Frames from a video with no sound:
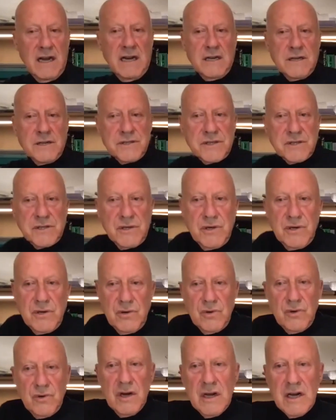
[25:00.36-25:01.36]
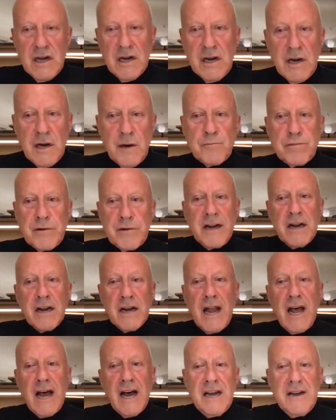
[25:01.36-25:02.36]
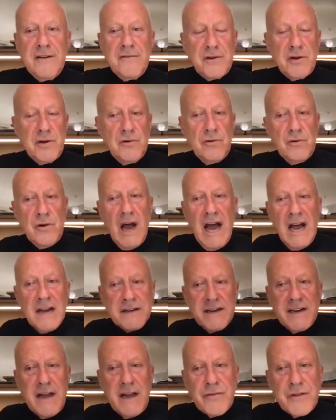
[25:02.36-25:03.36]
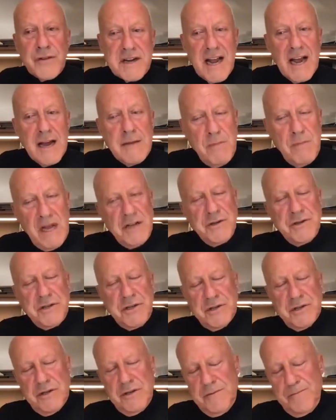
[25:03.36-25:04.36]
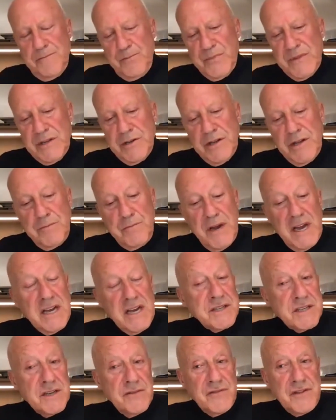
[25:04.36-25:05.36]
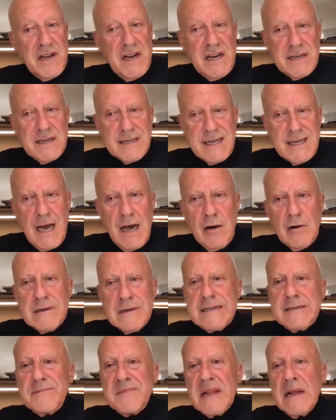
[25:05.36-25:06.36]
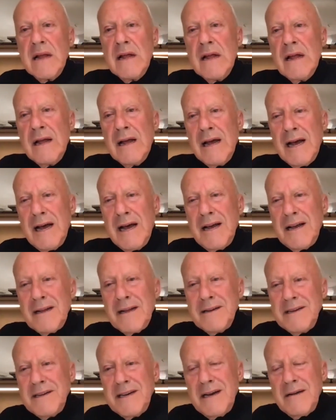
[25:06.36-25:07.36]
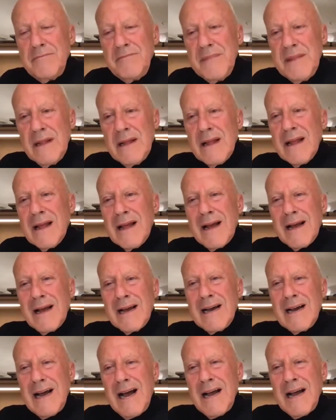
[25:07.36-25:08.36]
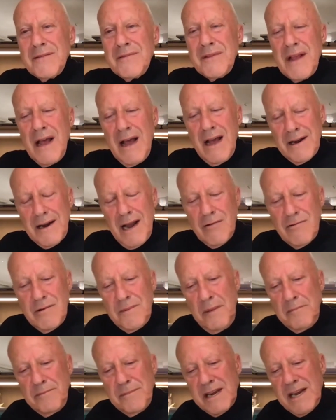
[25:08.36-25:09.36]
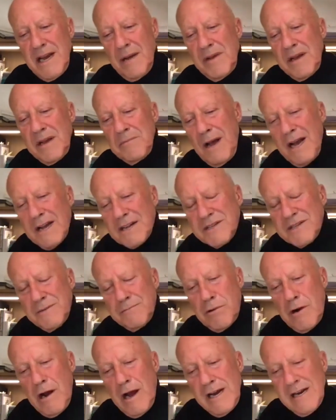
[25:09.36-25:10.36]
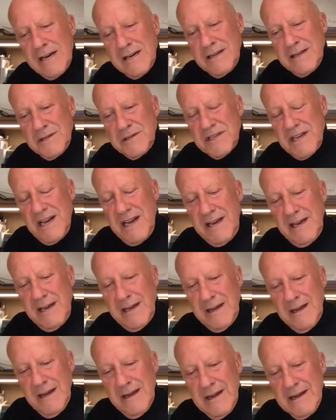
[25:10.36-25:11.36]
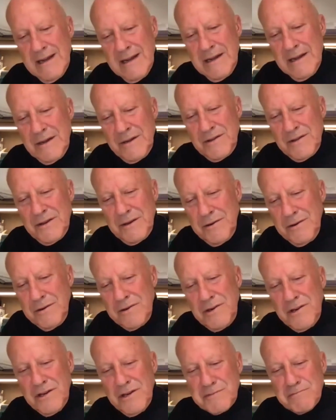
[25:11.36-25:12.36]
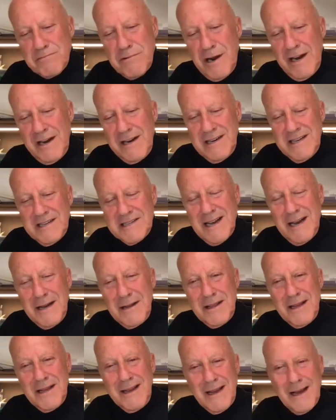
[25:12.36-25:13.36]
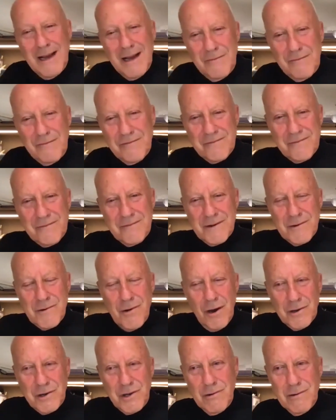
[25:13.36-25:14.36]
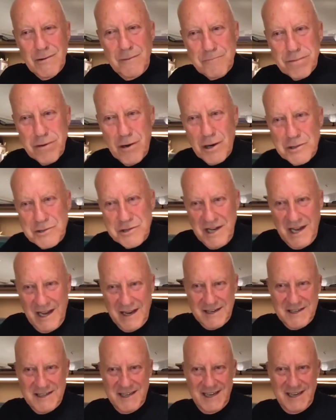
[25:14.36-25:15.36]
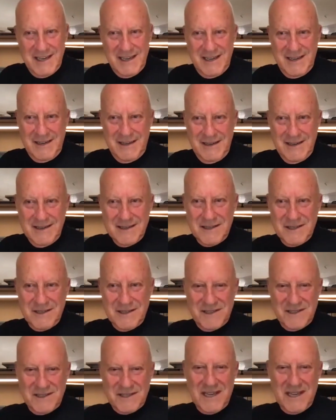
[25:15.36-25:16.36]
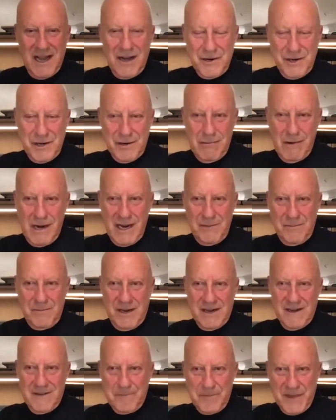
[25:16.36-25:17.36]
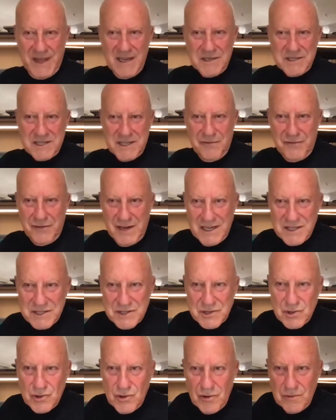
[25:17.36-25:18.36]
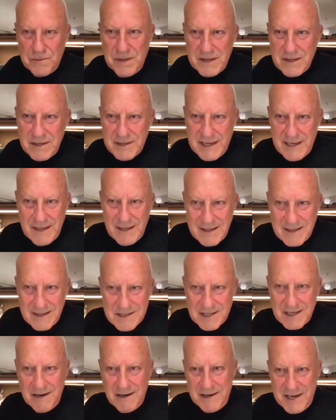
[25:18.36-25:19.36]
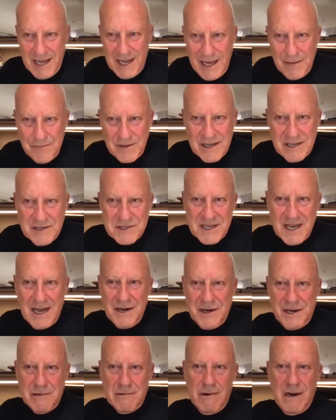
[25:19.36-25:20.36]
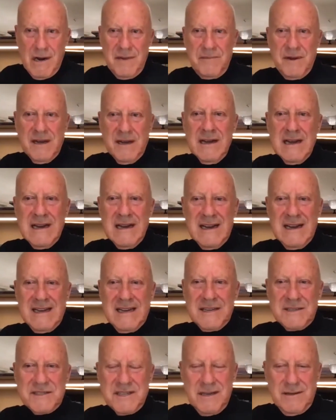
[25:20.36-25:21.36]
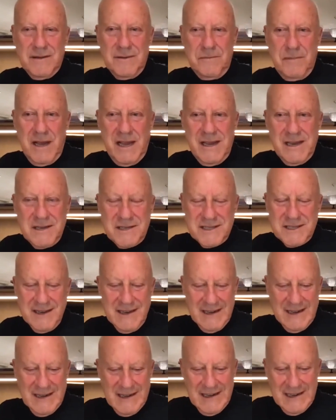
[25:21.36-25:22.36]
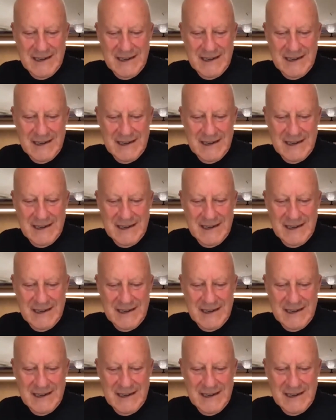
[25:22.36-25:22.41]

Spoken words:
glass to bring alive, to add another dimension to the base of their tower. And that, I remember coming back to Brian and saying, the good news, Brian, is I think I've got you a project in Saudi Arabia. It's the first tall building that's going to happen in Saudi Arabia. It's at the base.